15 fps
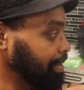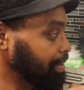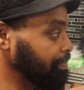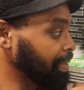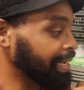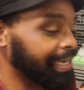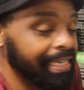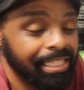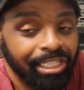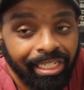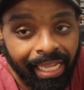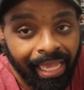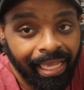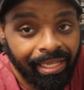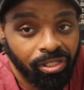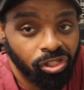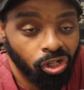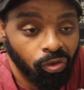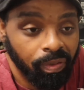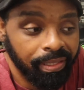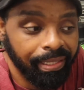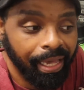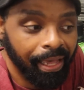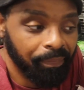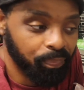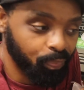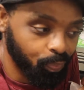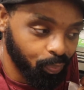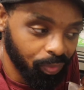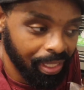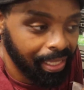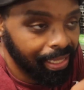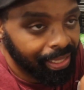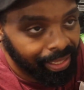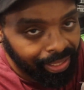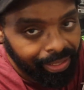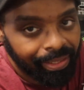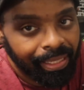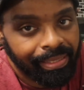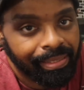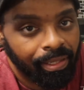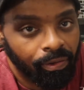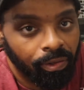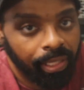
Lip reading: my KitchenAid. So with that, let's go